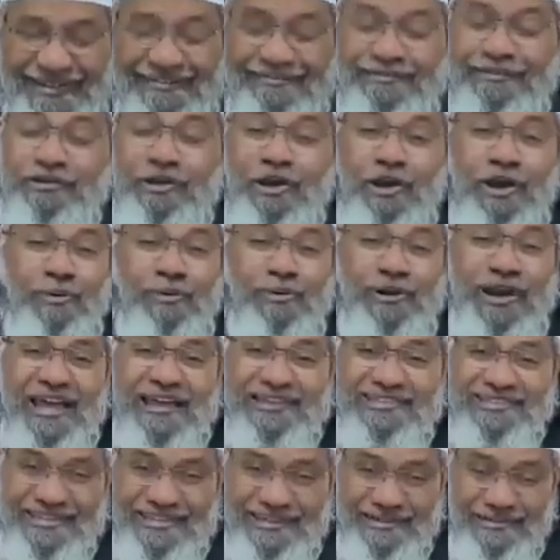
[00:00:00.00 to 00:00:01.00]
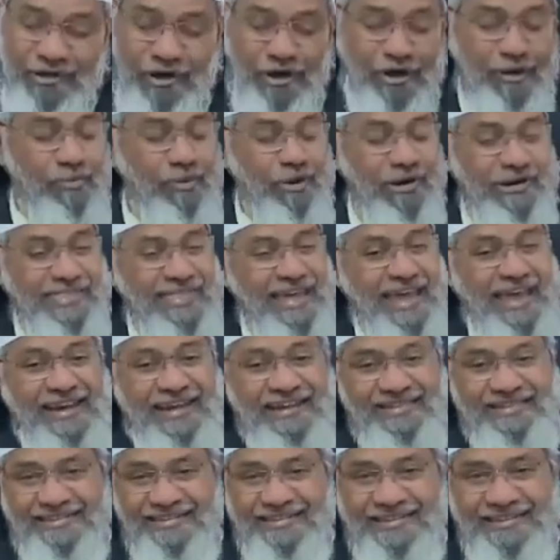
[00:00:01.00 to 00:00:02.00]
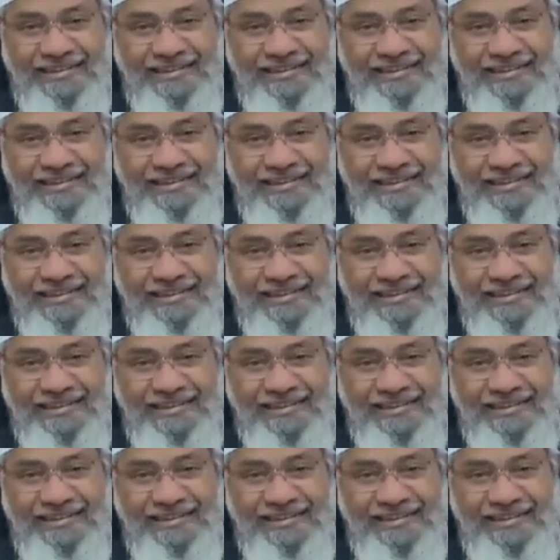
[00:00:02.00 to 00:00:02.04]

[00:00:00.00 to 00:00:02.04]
We talk about hygiene, talk about science,